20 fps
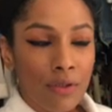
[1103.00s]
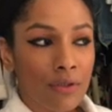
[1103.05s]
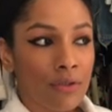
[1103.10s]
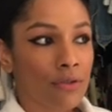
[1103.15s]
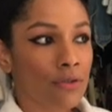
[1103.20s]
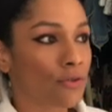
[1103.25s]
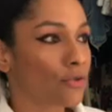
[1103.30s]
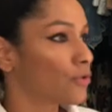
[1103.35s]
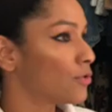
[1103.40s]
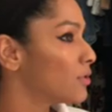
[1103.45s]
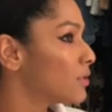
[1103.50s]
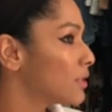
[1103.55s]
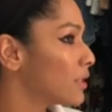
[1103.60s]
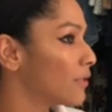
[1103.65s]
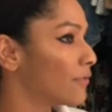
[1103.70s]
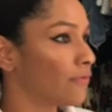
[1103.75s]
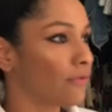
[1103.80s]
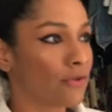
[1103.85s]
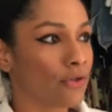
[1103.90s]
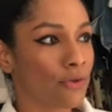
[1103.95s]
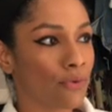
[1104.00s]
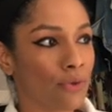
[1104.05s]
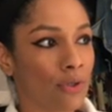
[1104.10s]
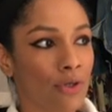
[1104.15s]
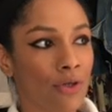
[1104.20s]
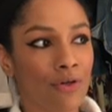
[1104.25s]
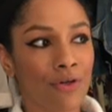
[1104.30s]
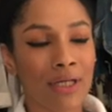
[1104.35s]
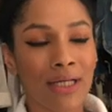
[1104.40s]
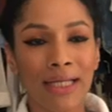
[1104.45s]
So it just gives you
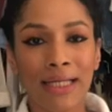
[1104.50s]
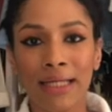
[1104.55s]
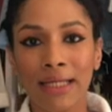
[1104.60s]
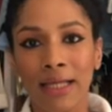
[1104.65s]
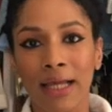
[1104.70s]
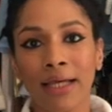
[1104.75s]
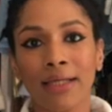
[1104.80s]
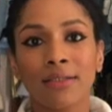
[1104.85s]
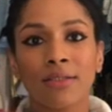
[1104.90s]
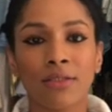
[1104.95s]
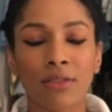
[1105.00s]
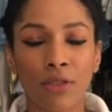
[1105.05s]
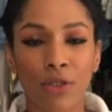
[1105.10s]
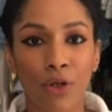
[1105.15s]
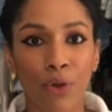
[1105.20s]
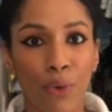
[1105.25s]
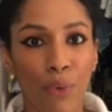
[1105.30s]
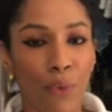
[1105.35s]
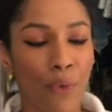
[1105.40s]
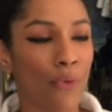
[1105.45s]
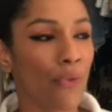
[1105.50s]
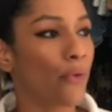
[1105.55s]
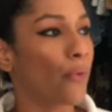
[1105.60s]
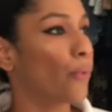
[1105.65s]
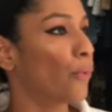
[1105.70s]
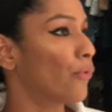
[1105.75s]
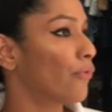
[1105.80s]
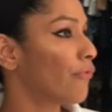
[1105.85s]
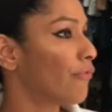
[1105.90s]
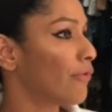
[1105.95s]
a really nice glow on the whole